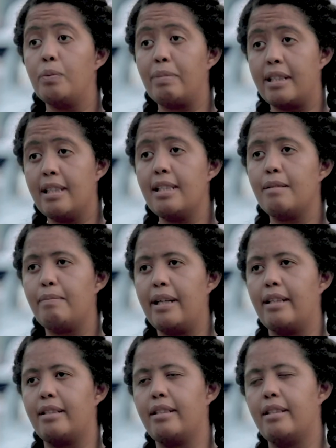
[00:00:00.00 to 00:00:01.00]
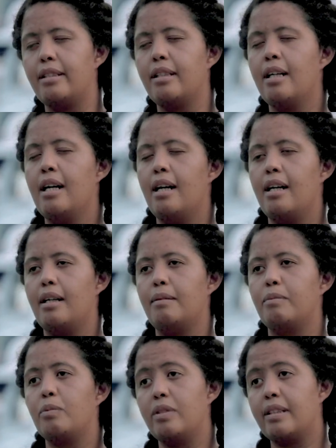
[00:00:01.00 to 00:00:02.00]
who participated
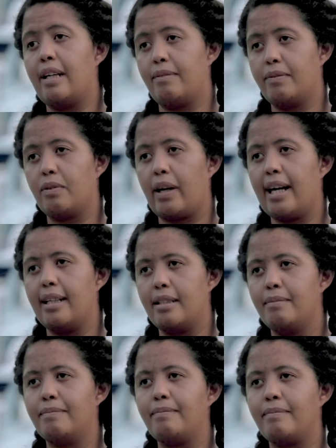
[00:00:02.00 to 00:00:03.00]
will never forget.